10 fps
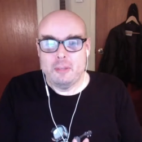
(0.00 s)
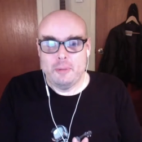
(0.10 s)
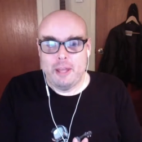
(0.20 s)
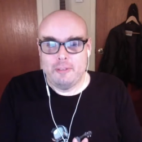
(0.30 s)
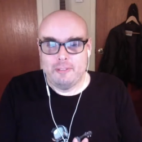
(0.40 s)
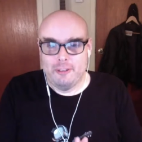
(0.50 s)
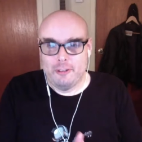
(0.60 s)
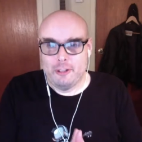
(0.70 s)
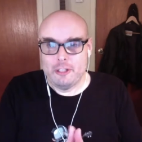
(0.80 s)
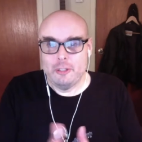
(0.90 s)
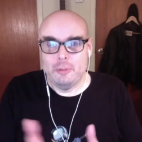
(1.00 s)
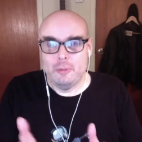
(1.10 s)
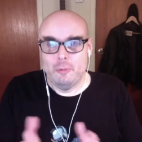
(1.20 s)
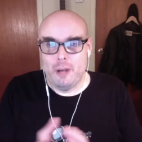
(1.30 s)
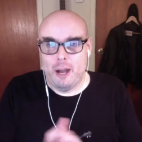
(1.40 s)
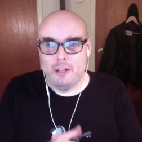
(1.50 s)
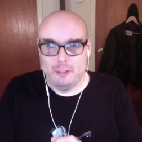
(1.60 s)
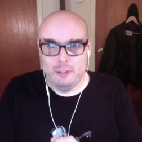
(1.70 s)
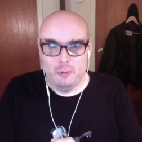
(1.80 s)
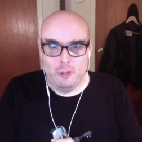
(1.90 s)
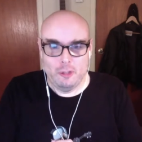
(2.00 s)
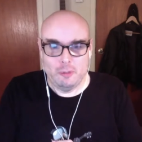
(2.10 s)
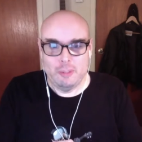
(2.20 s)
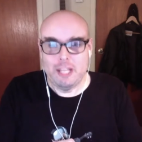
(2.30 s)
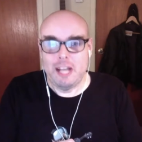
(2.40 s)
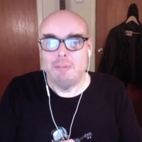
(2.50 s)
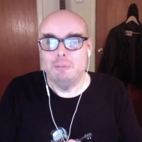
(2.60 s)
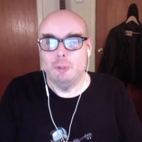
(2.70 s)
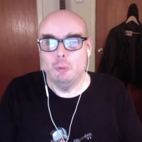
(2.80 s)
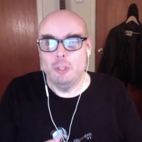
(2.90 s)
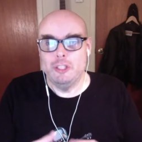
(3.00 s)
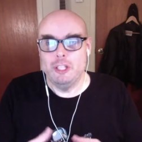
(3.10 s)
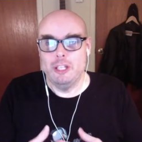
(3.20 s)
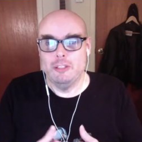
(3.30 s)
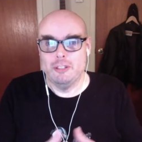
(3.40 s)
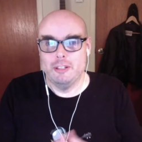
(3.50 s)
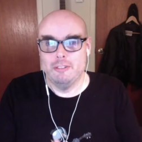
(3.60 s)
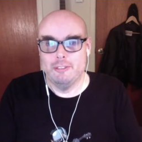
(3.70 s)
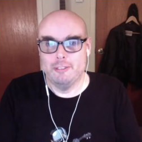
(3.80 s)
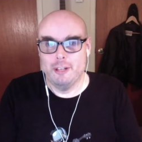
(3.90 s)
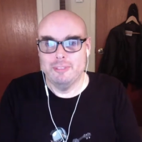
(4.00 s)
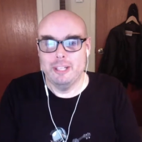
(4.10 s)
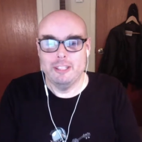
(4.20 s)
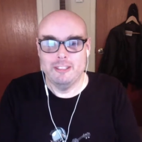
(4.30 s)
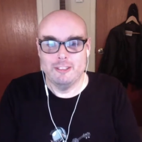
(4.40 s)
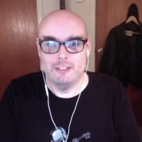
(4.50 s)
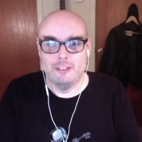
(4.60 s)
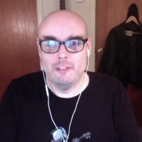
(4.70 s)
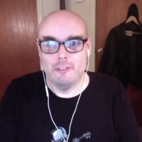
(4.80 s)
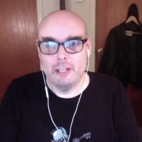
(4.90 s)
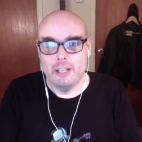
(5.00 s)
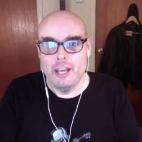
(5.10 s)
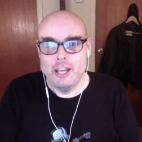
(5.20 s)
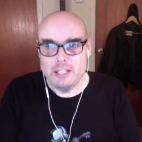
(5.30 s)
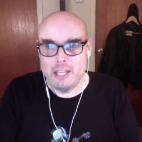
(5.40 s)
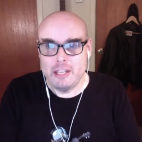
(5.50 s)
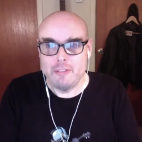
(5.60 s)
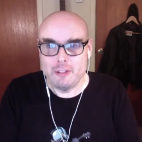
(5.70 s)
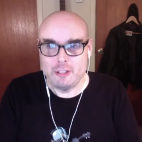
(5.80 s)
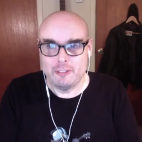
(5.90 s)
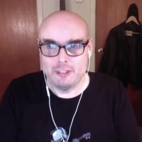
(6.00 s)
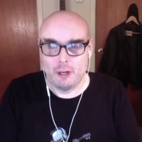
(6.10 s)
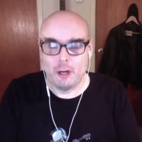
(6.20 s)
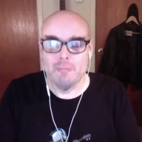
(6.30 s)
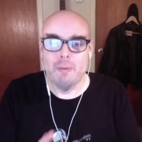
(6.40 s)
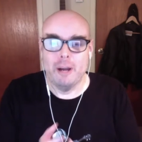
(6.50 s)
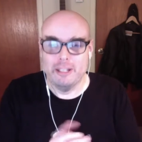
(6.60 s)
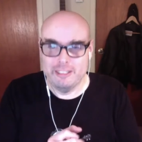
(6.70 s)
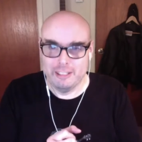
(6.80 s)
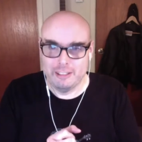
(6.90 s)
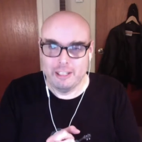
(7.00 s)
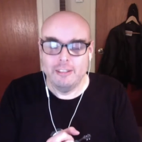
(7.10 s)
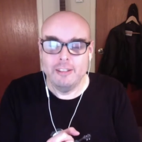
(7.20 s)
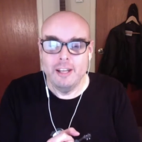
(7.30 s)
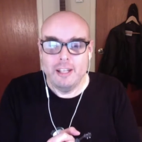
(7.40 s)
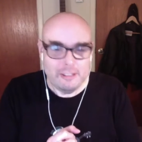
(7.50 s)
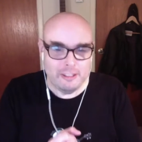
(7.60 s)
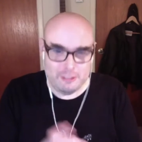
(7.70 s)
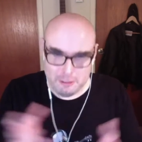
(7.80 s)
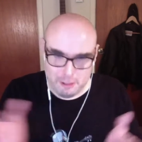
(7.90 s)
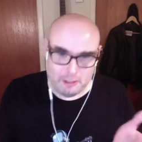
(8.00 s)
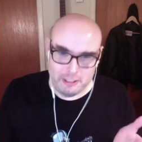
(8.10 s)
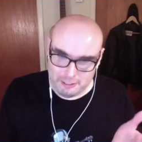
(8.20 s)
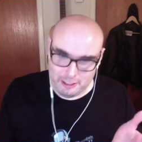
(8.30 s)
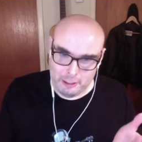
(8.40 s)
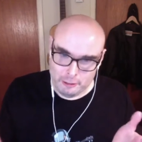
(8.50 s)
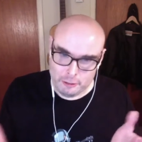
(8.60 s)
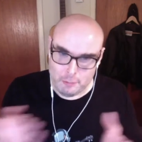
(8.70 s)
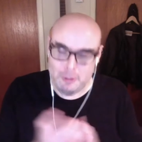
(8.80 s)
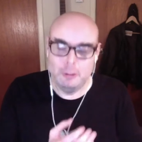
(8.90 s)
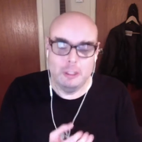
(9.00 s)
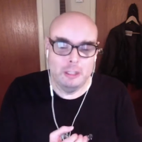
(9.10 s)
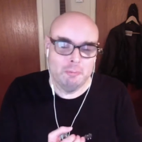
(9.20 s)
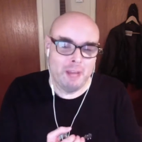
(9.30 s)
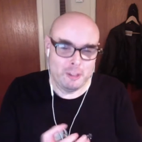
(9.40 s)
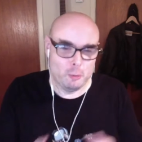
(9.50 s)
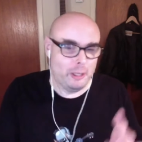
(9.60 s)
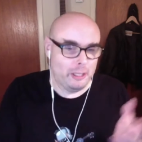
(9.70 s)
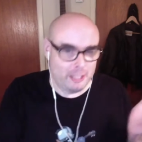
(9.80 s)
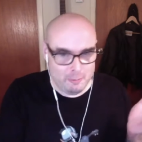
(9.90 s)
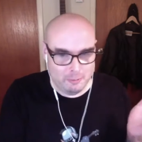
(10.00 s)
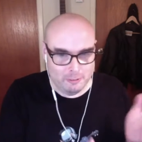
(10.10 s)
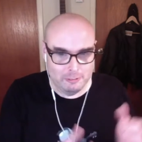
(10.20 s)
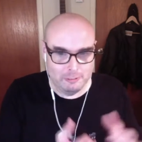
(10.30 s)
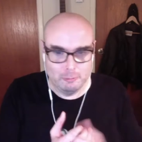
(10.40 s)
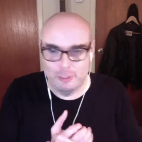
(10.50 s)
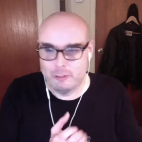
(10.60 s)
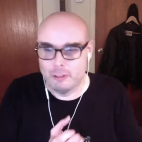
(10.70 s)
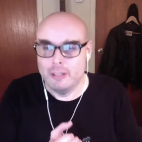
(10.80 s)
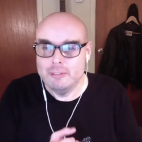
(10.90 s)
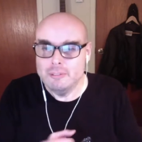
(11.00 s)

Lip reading: without further ado, on to this week's album, which is from 1963, King of the Surf Guitar by Dick Dale. This is our Dick Dale tribute. He passed away a couple of weeks ago.